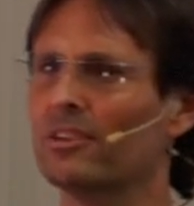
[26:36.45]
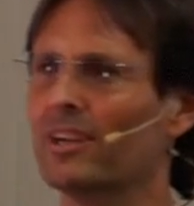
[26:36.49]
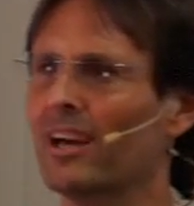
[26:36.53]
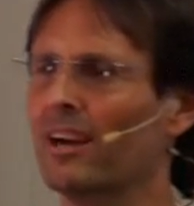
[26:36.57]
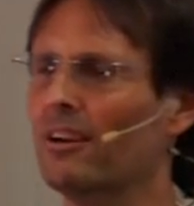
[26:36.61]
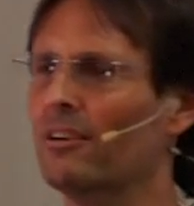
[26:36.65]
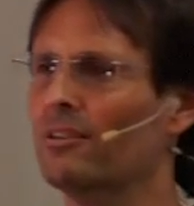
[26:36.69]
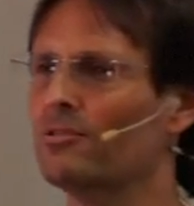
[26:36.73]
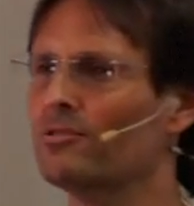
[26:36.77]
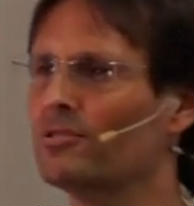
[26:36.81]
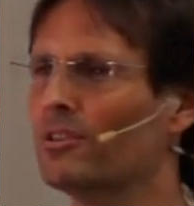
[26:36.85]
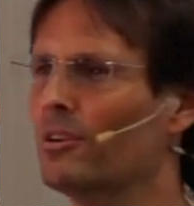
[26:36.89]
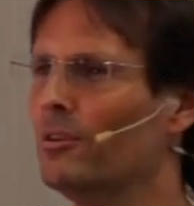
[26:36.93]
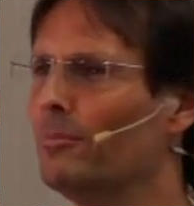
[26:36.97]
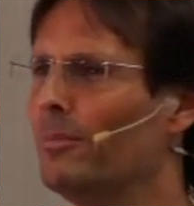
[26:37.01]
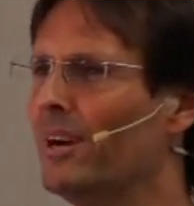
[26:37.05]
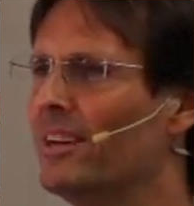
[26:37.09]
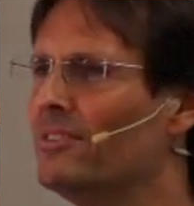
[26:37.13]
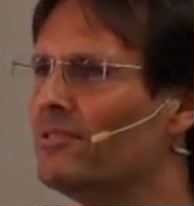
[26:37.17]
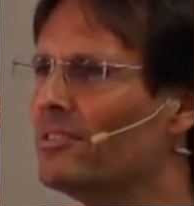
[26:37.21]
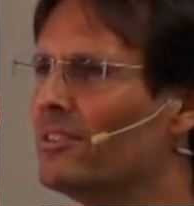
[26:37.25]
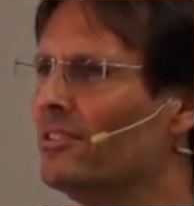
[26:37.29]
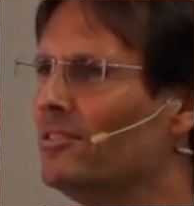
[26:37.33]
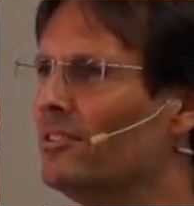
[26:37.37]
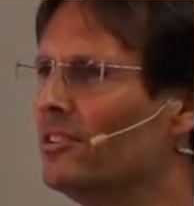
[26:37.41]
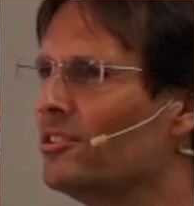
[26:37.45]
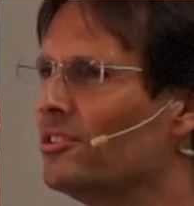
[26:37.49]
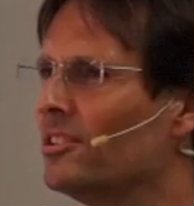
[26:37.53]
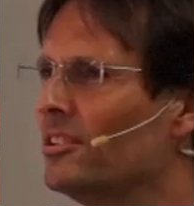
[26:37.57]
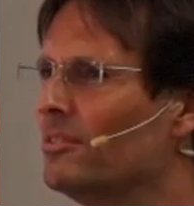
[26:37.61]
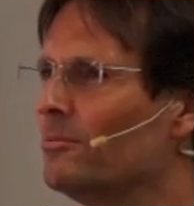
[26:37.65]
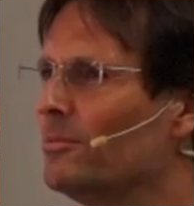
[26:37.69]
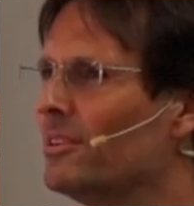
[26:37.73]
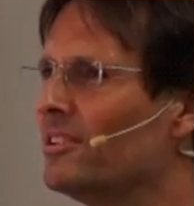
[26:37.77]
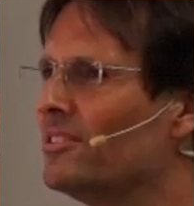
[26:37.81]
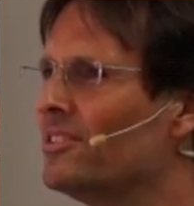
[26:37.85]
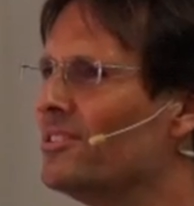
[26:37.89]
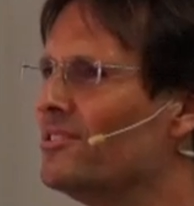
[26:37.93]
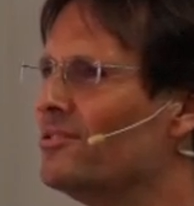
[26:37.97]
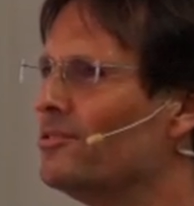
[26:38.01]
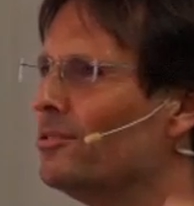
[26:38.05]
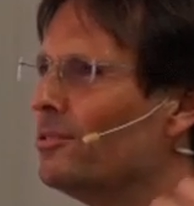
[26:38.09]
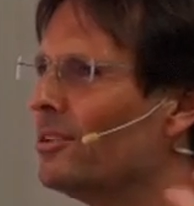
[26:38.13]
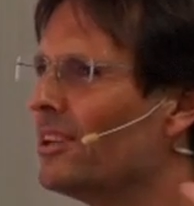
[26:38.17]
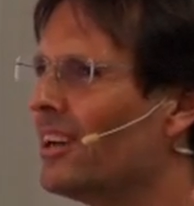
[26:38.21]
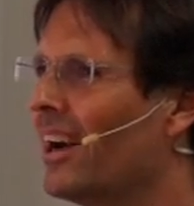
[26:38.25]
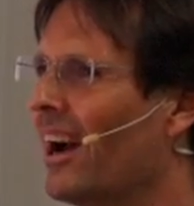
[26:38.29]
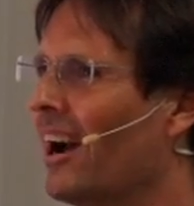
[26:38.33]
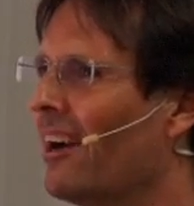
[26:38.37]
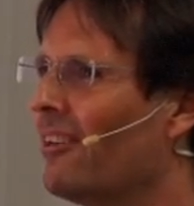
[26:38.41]
current soul-based condition, which is
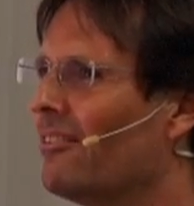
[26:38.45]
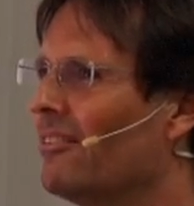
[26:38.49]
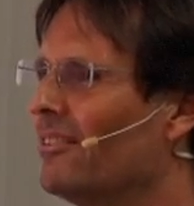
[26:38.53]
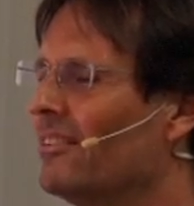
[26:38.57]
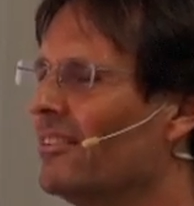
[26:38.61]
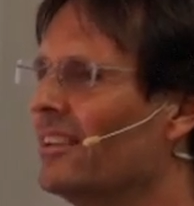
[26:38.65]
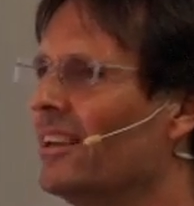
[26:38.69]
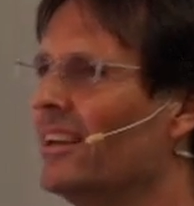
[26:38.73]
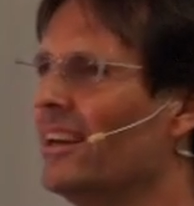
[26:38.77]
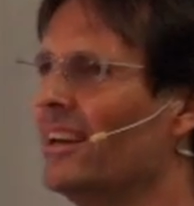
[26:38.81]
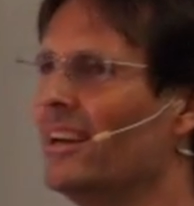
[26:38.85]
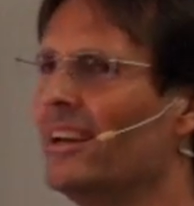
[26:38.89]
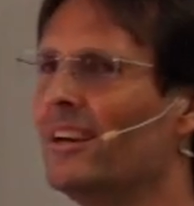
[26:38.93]
your current